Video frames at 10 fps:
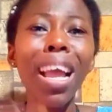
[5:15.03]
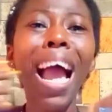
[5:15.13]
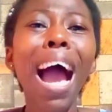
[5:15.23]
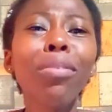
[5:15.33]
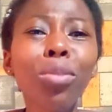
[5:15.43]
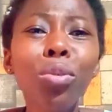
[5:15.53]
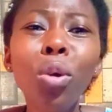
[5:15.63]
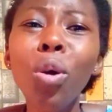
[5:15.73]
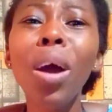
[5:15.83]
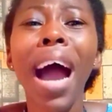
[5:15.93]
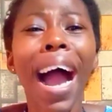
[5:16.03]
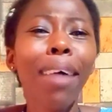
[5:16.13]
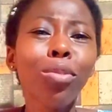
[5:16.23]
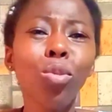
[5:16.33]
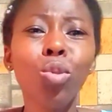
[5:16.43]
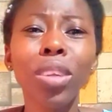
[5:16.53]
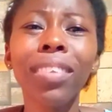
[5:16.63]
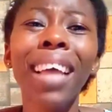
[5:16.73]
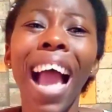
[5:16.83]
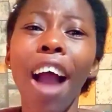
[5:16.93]
I have to go, I have to do
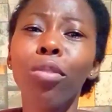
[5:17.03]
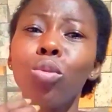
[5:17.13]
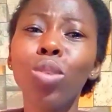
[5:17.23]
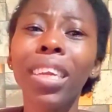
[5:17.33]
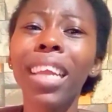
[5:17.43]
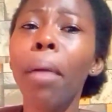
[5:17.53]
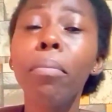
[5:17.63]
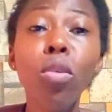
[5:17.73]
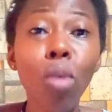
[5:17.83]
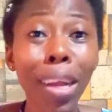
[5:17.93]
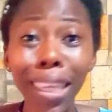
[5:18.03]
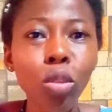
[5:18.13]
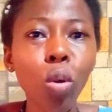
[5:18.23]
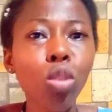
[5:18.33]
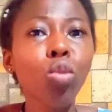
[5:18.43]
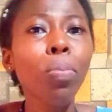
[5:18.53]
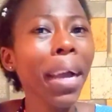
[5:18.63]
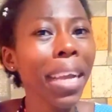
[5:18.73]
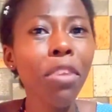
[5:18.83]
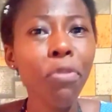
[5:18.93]
this, I have to do that. Meanwhile, that's not what you
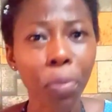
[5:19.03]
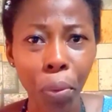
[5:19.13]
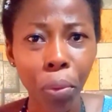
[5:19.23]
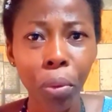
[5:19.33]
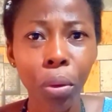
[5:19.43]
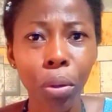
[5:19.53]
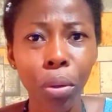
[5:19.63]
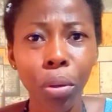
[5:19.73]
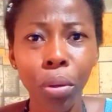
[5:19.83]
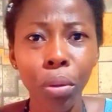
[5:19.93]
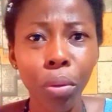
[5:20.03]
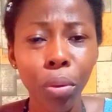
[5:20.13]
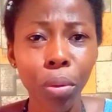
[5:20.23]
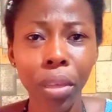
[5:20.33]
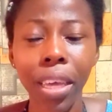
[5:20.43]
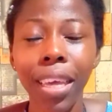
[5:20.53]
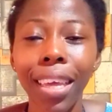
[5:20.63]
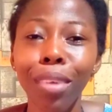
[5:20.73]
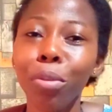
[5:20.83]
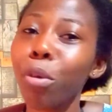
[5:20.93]
bargained for.
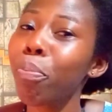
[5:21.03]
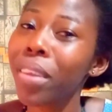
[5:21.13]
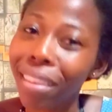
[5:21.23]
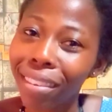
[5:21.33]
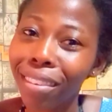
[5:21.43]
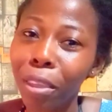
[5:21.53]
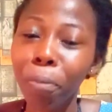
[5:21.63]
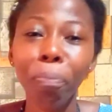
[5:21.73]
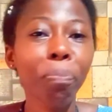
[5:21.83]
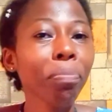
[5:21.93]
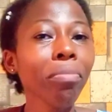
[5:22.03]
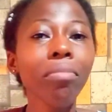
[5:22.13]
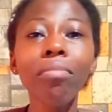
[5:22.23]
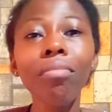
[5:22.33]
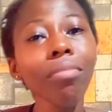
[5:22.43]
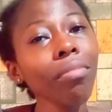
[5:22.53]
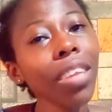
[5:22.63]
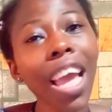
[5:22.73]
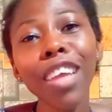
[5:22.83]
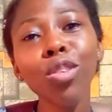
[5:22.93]
Okay, so please
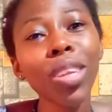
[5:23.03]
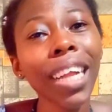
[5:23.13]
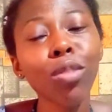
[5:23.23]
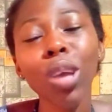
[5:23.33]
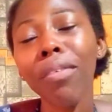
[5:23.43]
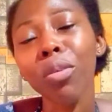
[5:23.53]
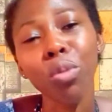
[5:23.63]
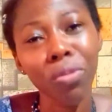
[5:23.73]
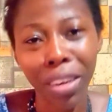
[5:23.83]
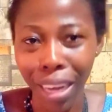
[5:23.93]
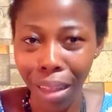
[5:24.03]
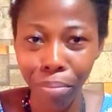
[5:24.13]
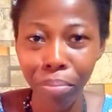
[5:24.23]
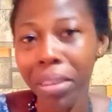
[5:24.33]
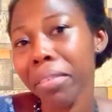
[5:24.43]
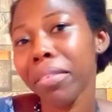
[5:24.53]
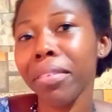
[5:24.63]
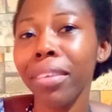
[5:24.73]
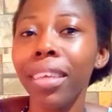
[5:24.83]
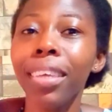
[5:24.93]
ensure that you have a good vendor. Please